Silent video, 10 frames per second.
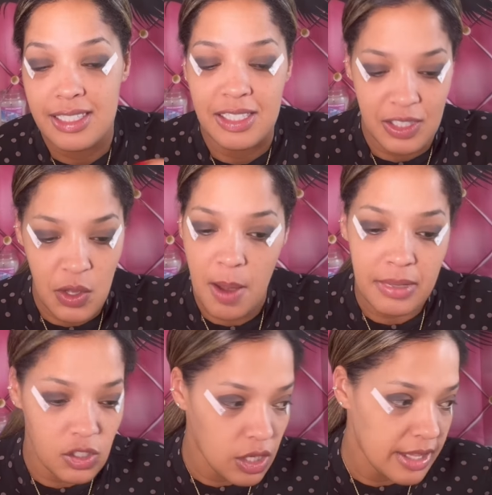So I'm gonna
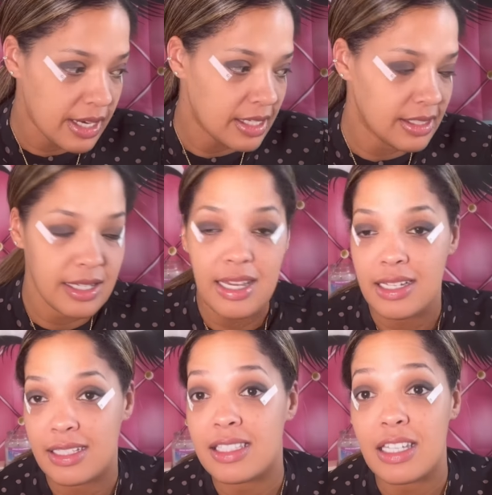try that out today
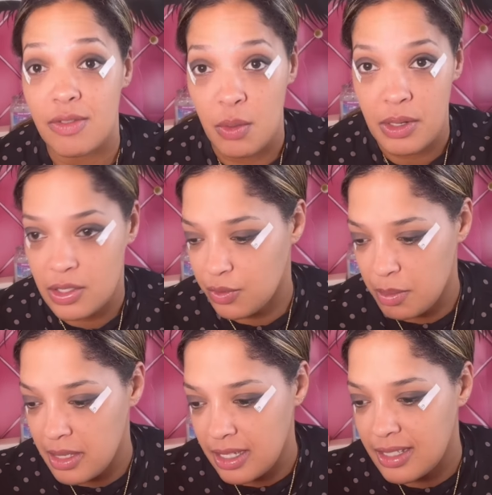and see if it works for
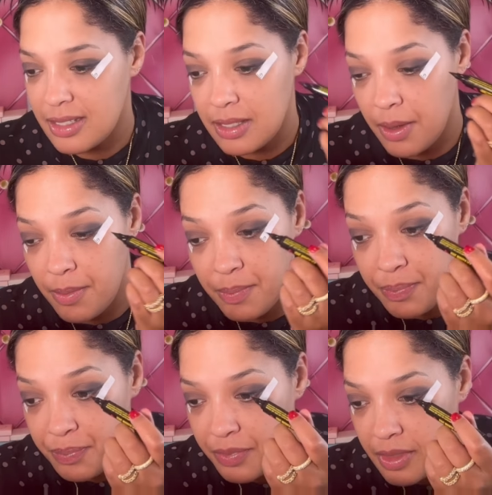me, so.
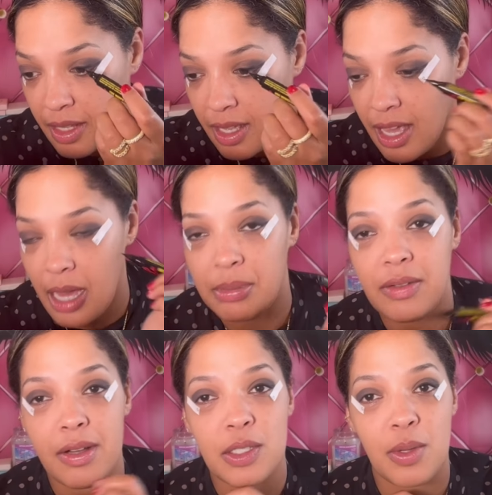I believe
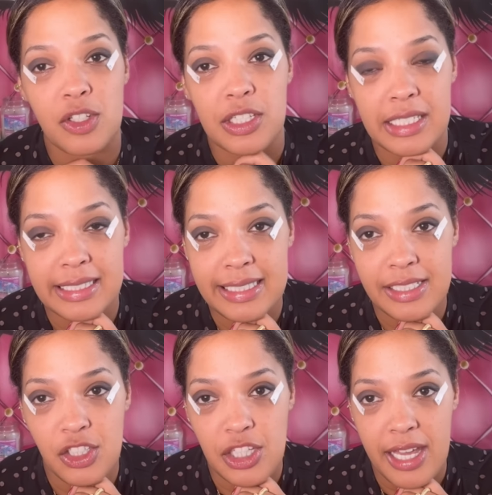I was watching
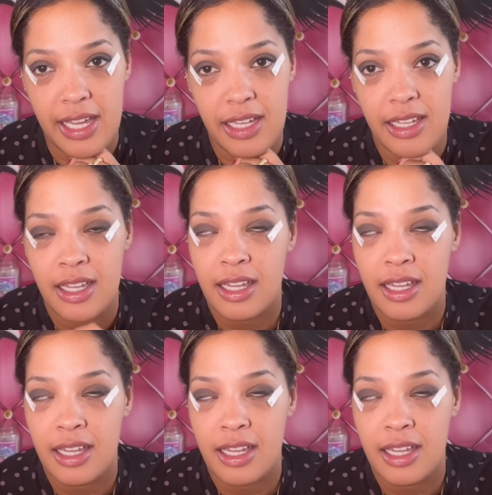Aaliyah J.